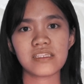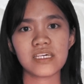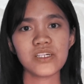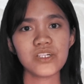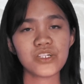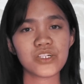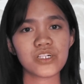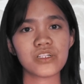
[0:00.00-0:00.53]

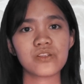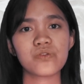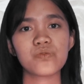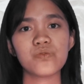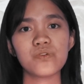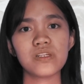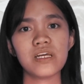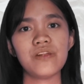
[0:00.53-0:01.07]
essential
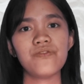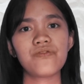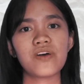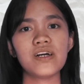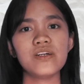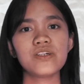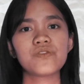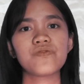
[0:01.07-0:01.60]
tool in
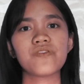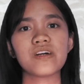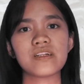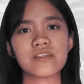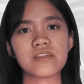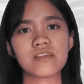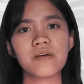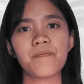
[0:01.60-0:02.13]
various
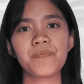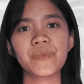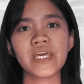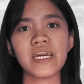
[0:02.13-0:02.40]
fields.